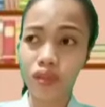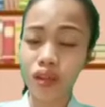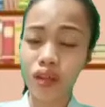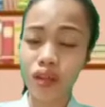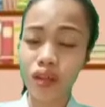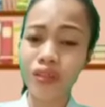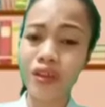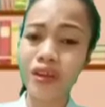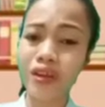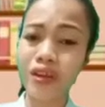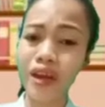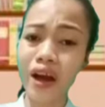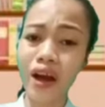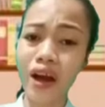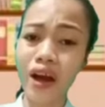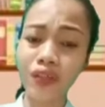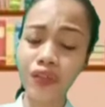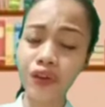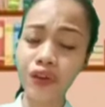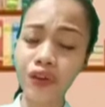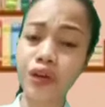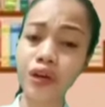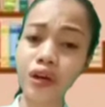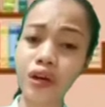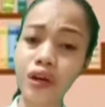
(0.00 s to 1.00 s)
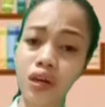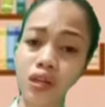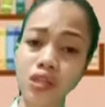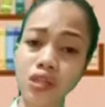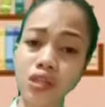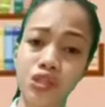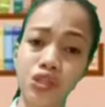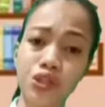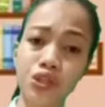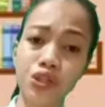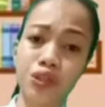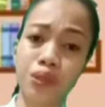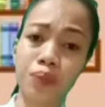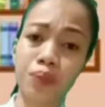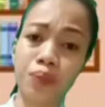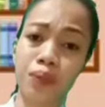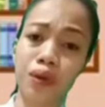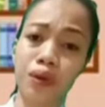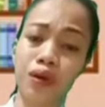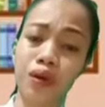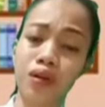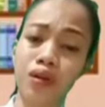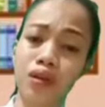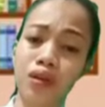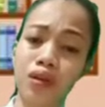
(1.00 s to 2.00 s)
the other
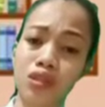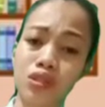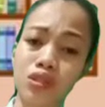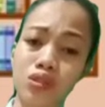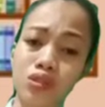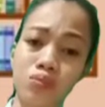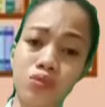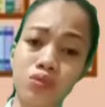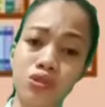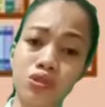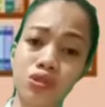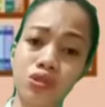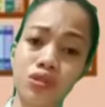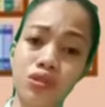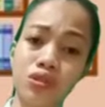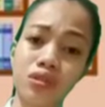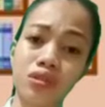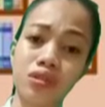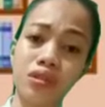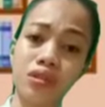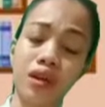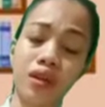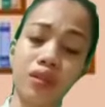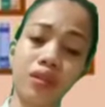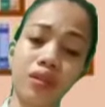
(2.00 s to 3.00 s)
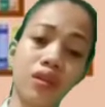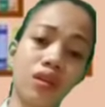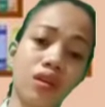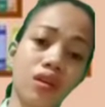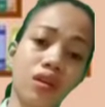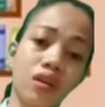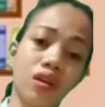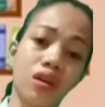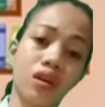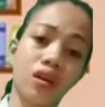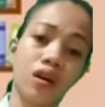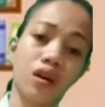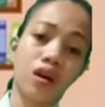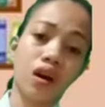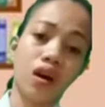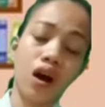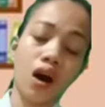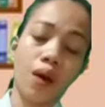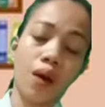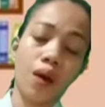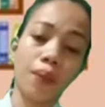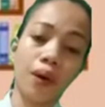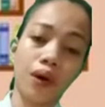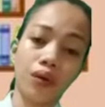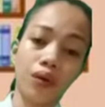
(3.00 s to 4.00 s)
stereotypical assumptions that
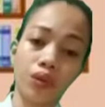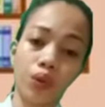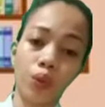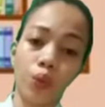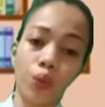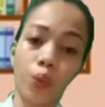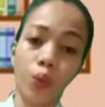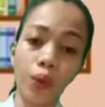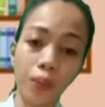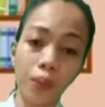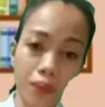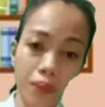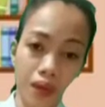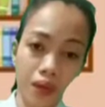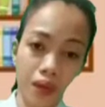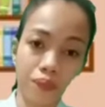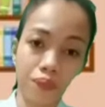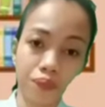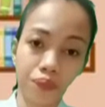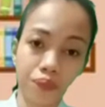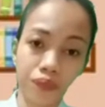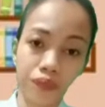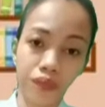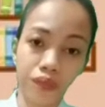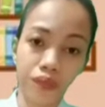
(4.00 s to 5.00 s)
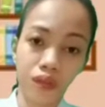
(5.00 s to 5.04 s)
about women.